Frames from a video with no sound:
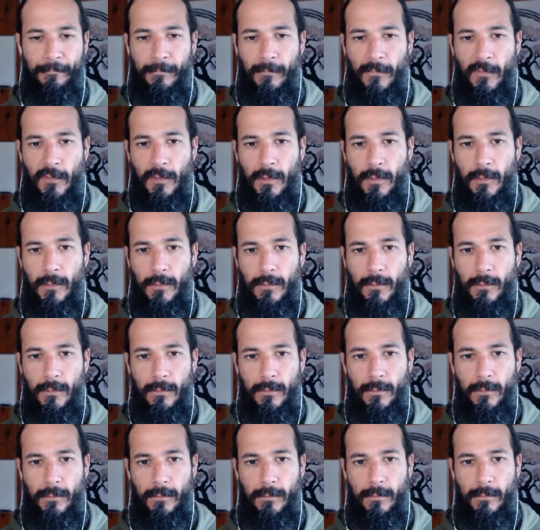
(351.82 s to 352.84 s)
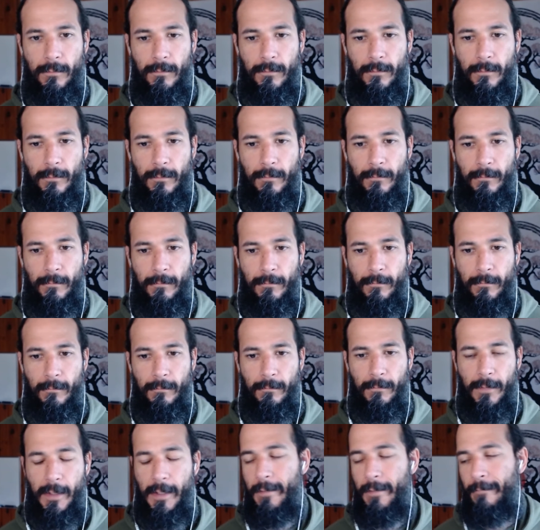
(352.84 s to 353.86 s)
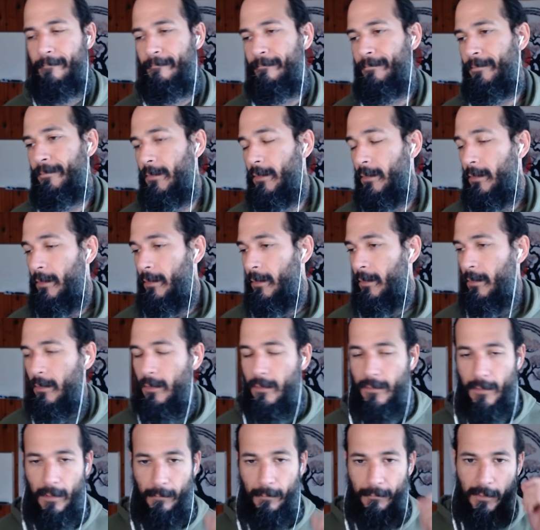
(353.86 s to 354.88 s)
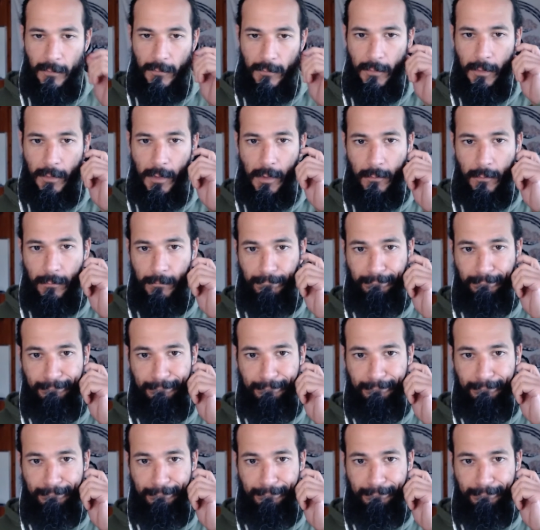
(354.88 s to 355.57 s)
So yeah, something to know.